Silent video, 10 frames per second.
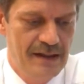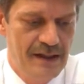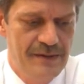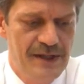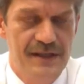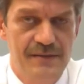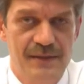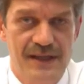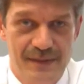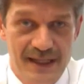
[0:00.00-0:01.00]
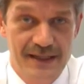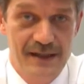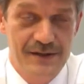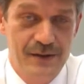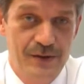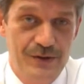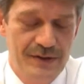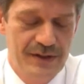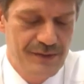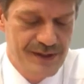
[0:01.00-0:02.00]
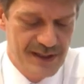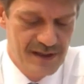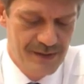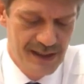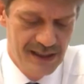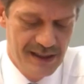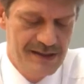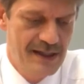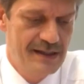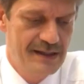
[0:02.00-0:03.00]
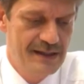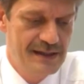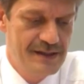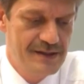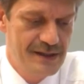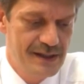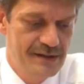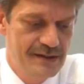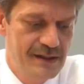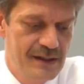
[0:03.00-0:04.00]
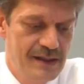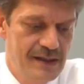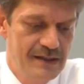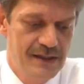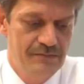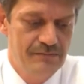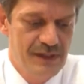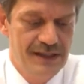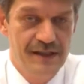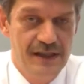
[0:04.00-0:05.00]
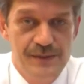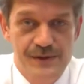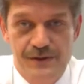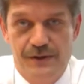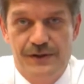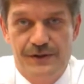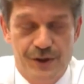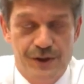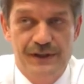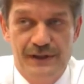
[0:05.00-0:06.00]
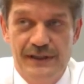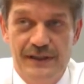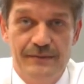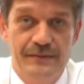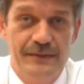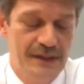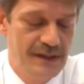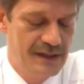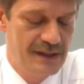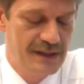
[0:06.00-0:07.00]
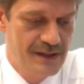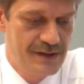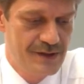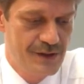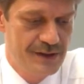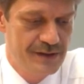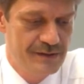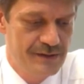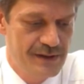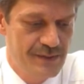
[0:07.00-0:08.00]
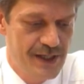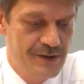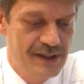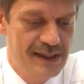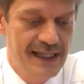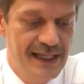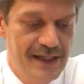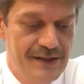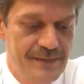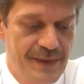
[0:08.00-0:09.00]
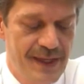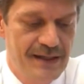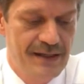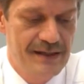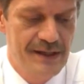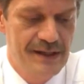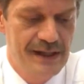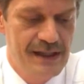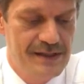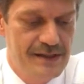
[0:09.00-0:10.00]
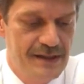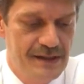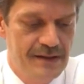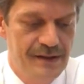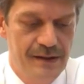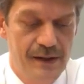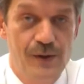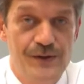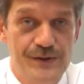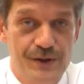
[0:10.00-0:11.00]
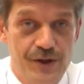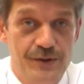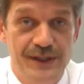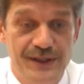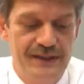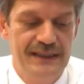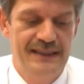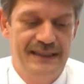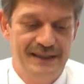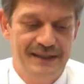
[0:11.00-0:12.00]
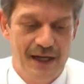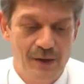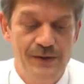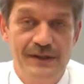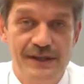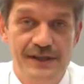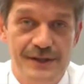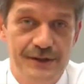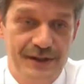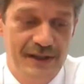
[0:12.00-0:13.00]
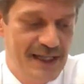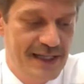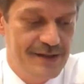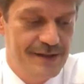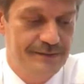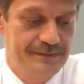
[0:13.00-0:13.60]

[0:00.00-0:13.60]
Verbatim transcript: Um, these are the mathematical solution. The physical meaning is nothing else than um, an ellipse or a circle in a, um, in a certain uh, special case. It's nothing else than a closed orbit around the central mass,